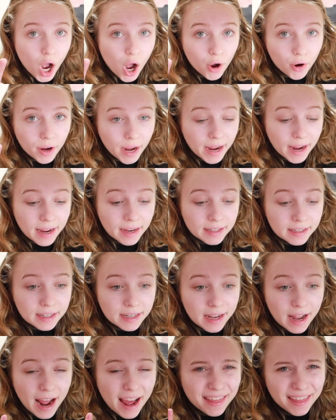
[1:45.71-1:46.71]
Okay,
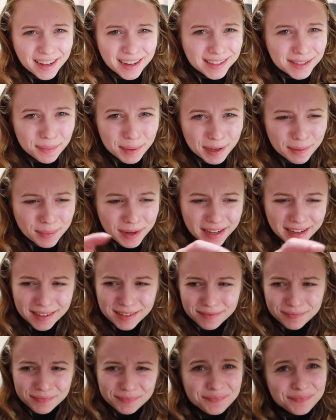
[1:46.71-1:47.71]
I think it's been a
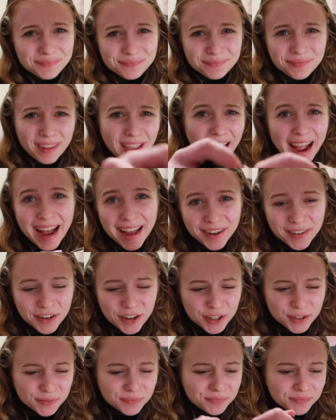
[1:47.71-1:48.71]
minute. I don't
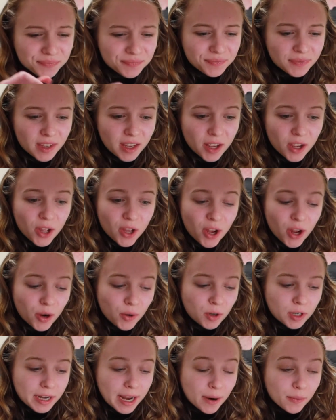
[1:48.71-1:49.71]
know.
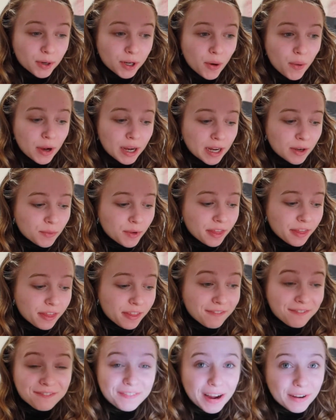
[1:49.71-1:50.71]
Now we're going in with
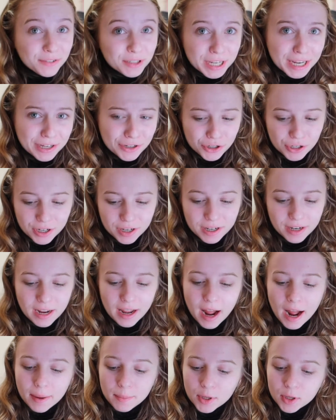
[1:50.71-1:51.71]
foundation.
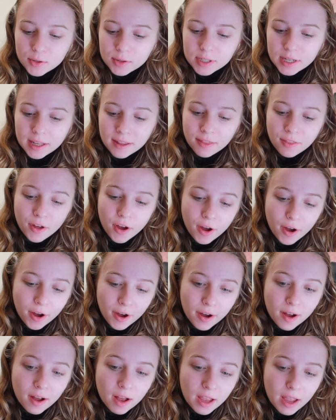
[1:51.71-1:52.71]
I'm using
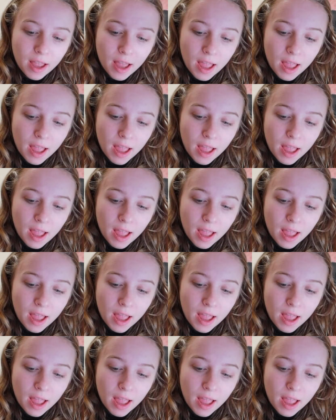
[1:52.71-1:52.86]
the